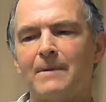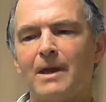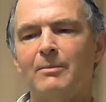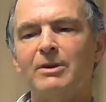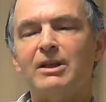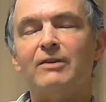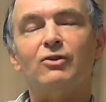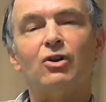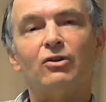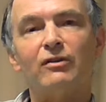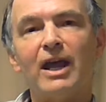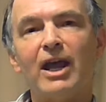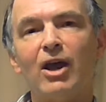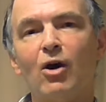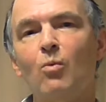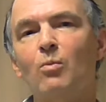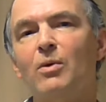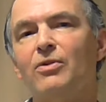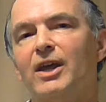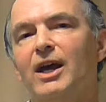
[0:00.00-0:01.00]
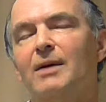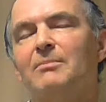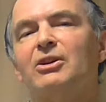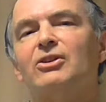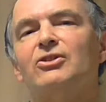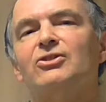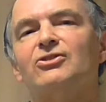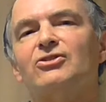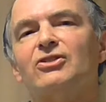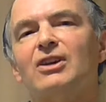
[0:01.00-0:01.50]
And we give a lot of help with that,
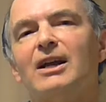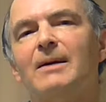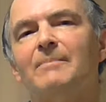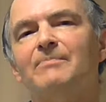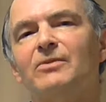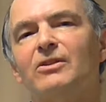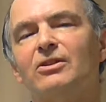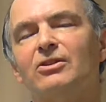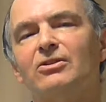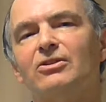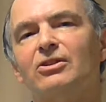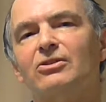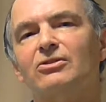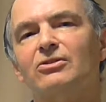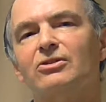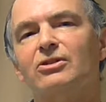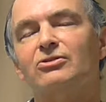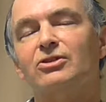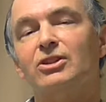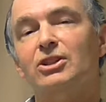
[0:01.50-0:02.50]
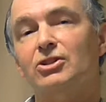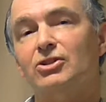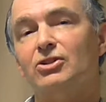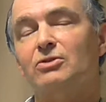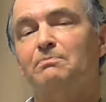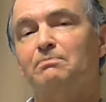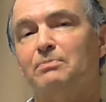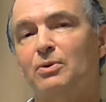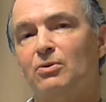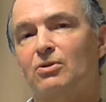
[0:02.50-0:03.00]
because the
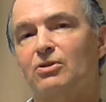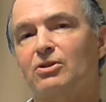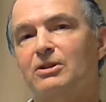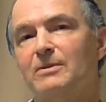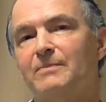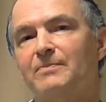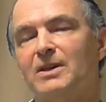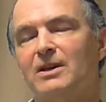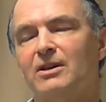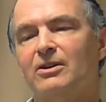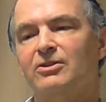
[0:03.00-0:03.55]
teacher's book